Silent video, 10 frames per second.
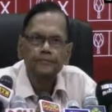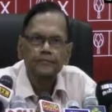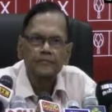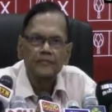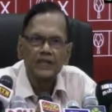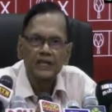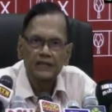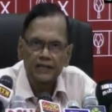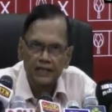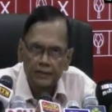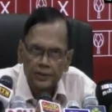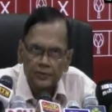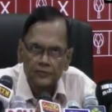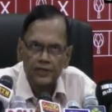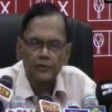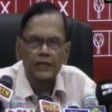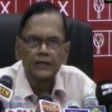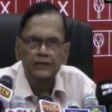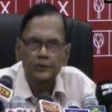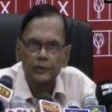will happen and that they will
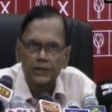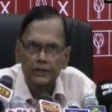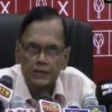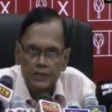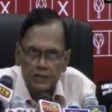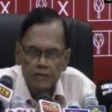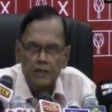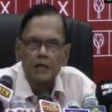make it so. A